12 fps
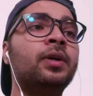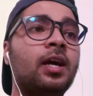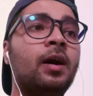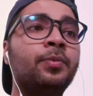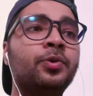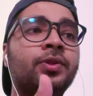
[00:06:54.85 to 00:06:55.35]

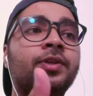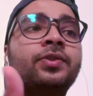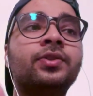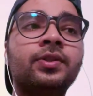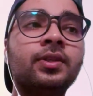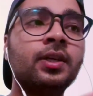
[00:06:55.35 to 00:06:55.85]
come to
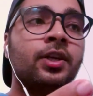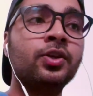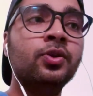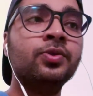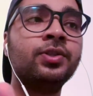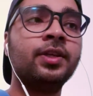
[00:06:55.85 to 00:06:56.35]
this
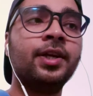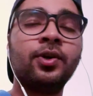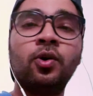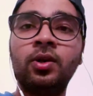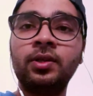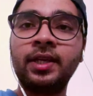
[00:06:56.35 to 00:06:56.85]
conclusion that
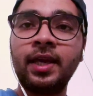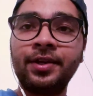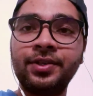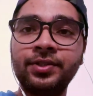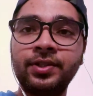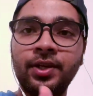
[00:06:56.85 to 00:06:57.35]
all the
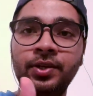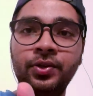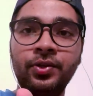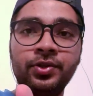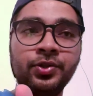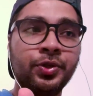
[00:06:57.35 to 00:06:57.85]
characters in
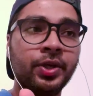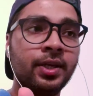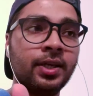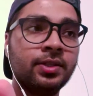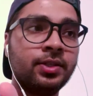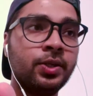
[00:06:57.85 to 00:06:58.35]
your string
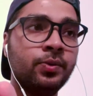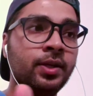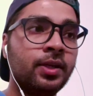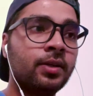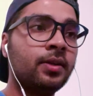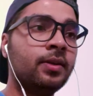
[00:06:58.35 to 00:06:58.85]
is unique